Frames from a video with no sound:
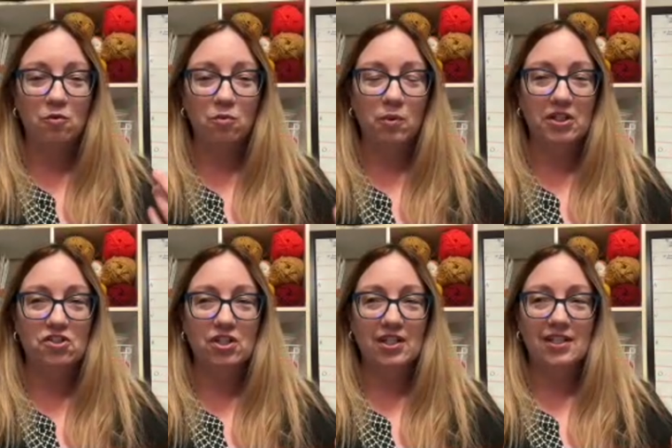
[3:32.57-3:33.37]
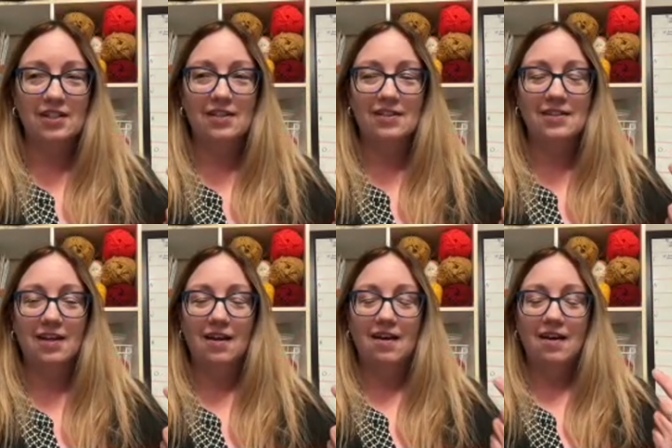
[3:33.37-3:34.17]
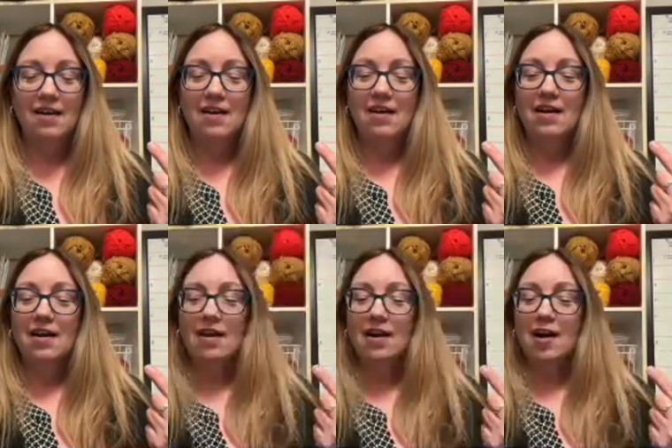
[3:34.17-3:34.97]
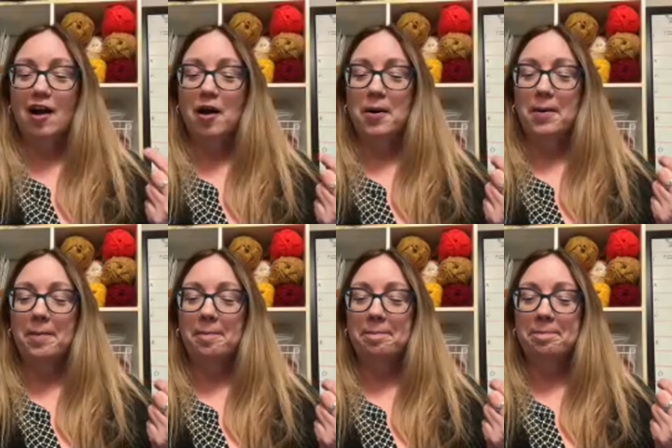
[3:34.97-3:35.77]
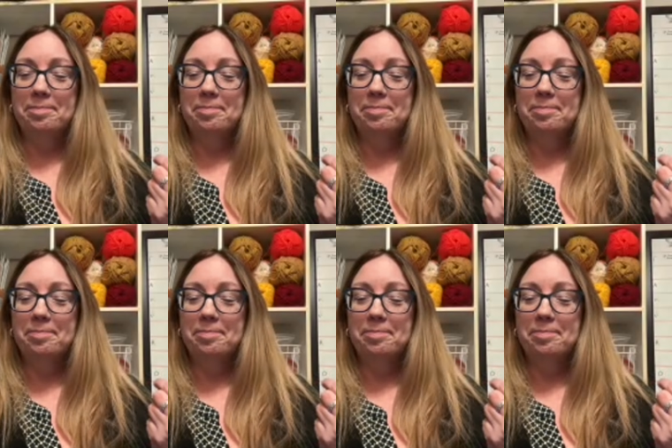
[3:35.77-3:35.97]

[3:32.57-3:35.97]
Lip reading: which is, um,